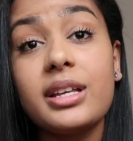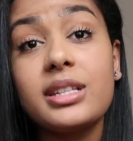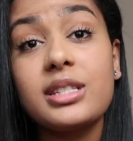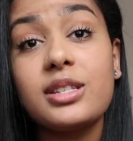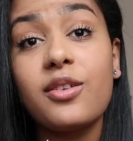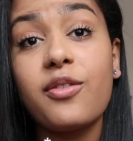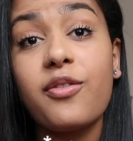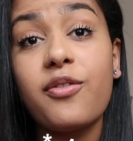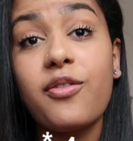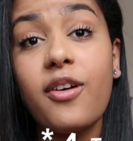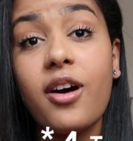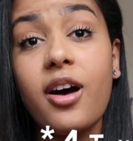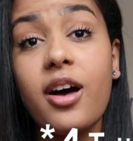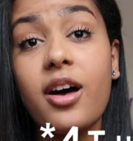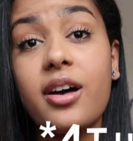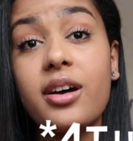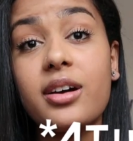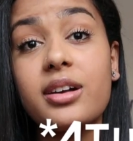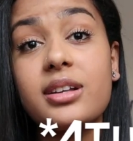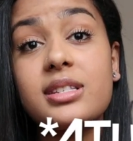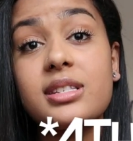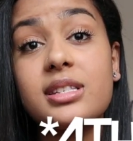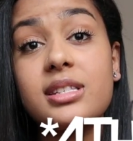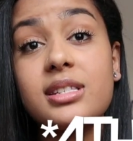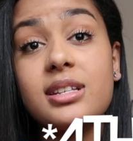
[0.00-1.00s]
It's a
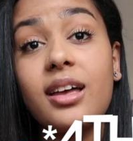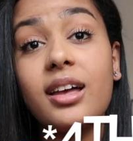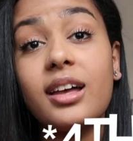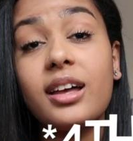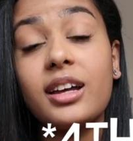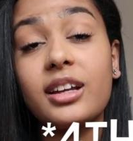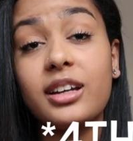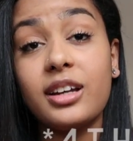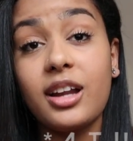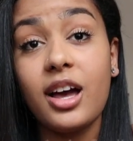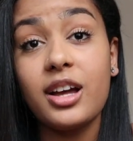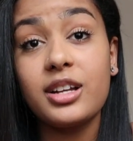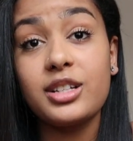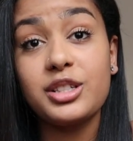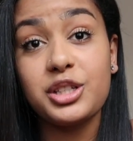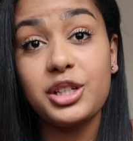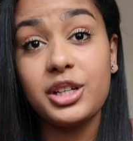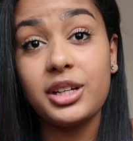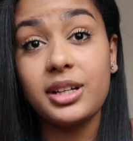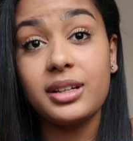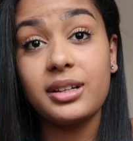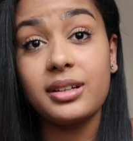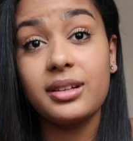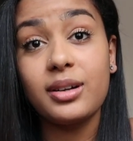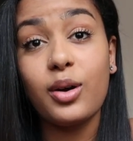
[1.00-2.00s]
fox
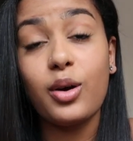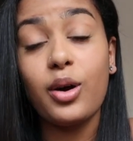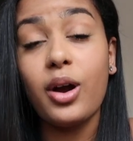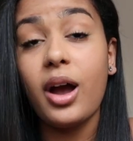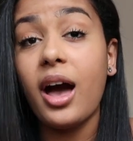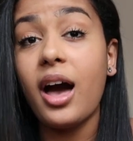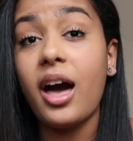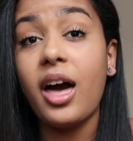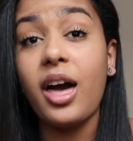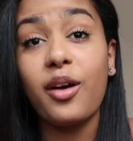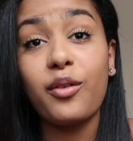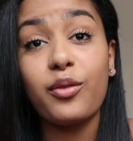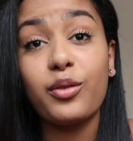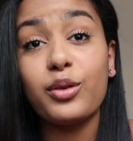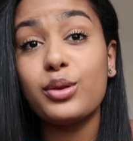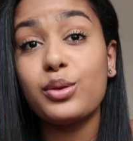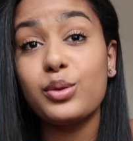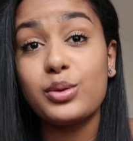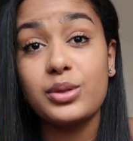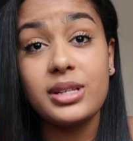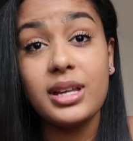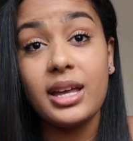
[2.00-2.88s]
ganache, or however you